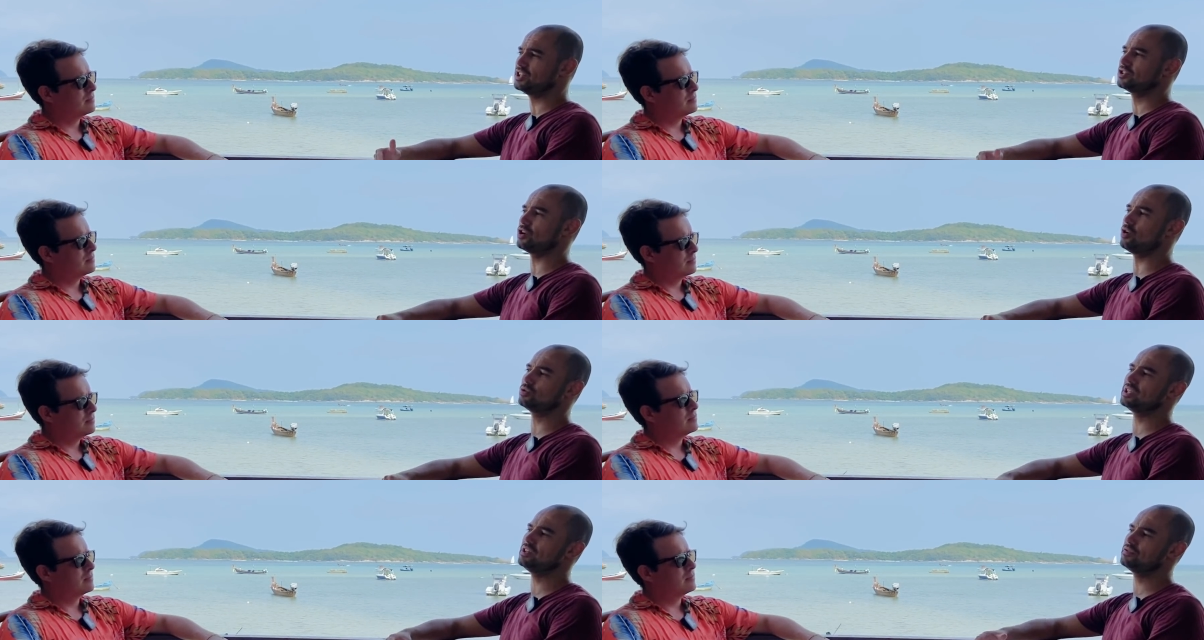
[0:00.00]

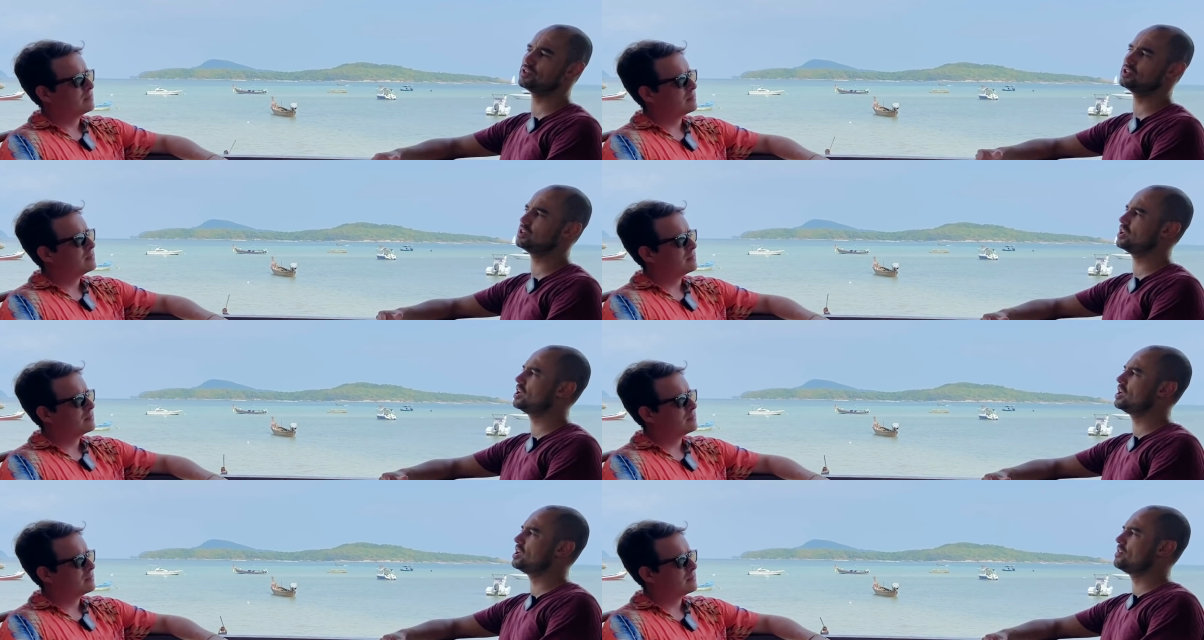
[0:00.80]
Speaker 1: So even
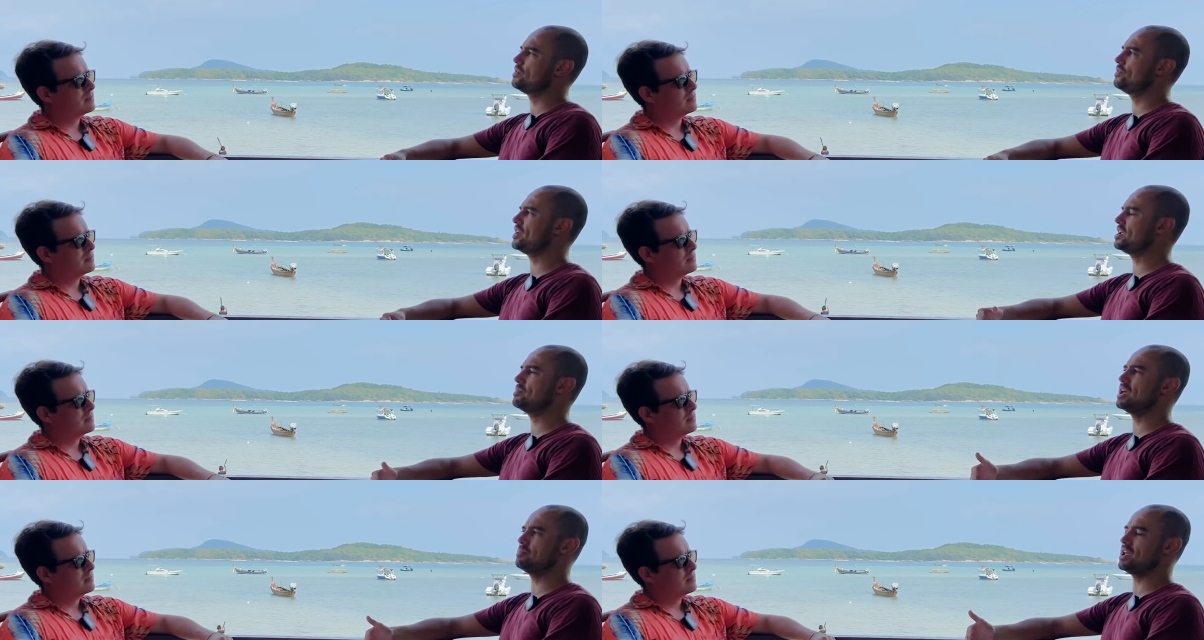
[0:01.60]
they
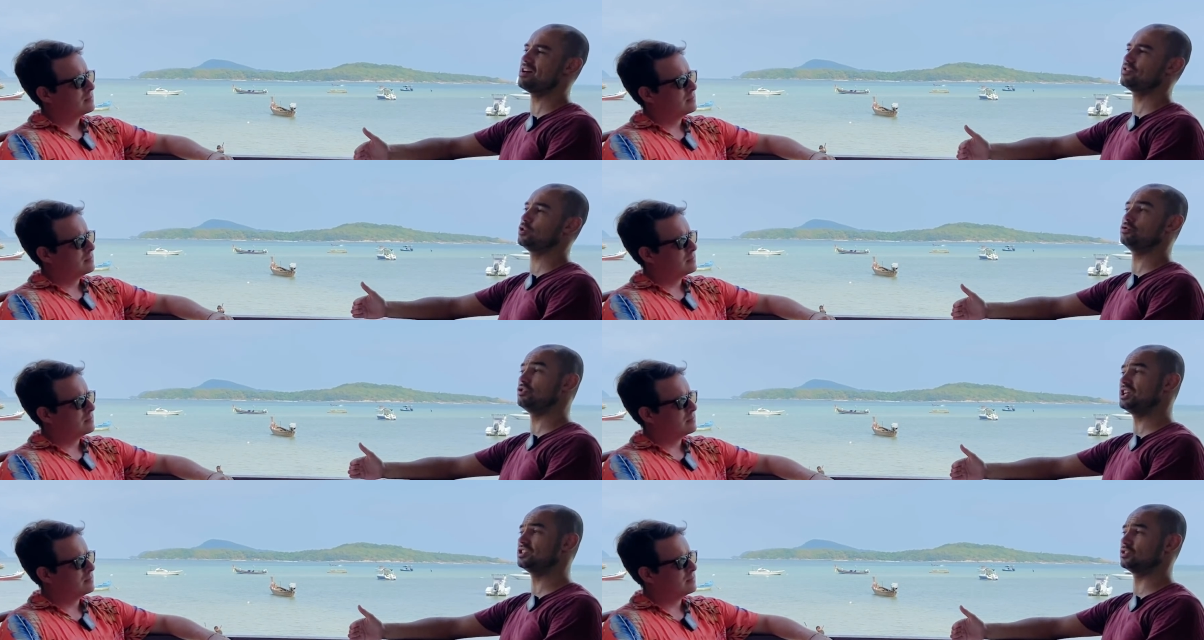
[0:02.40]
maybe have a good
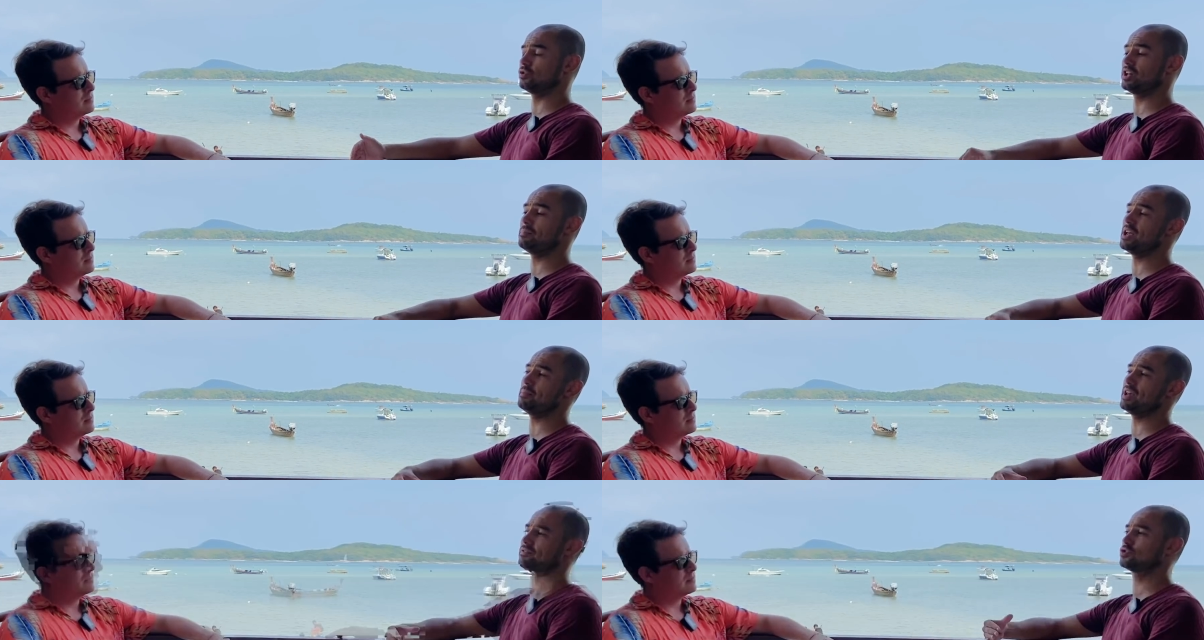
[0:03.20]
reason, or they
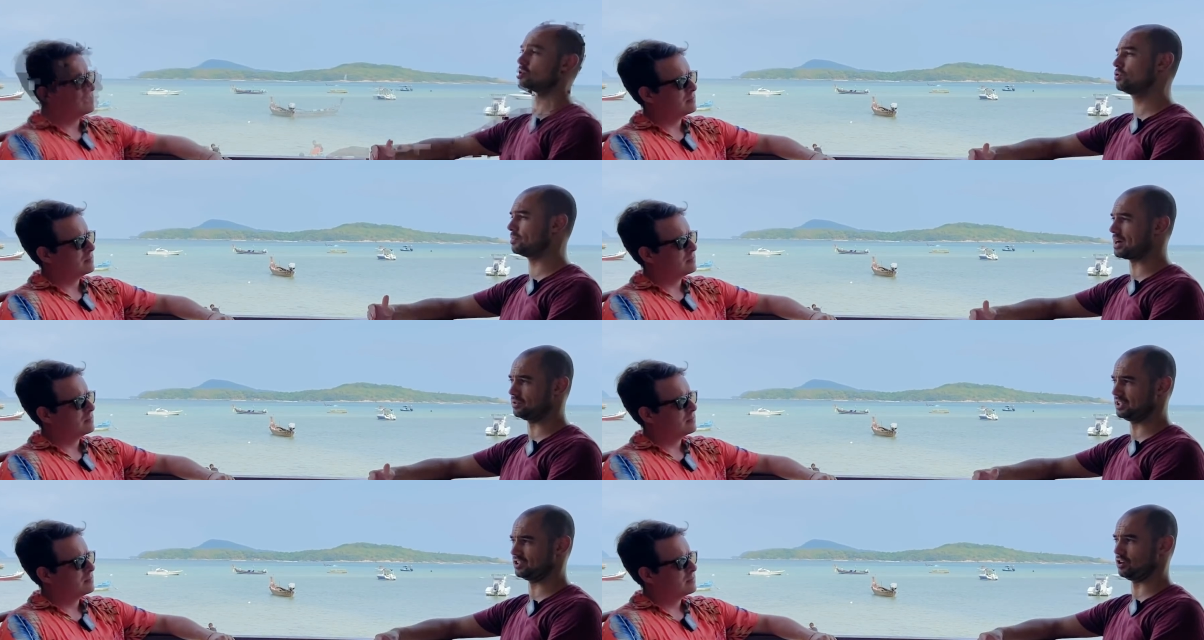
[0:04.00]
maybe have talked
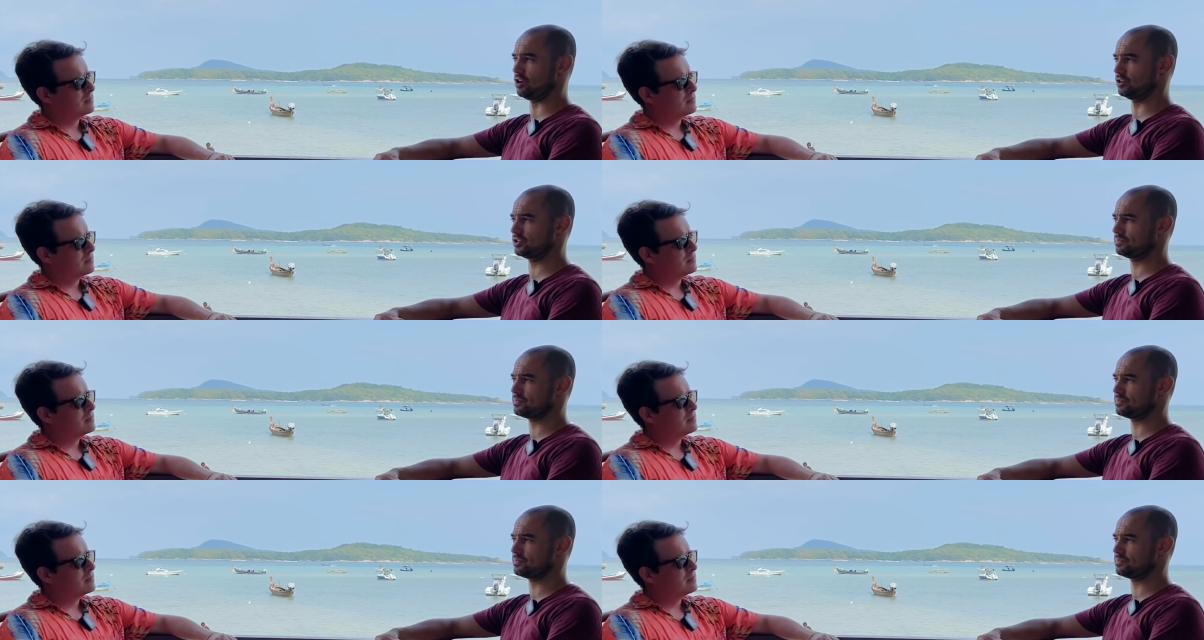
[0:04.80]
about this a lot,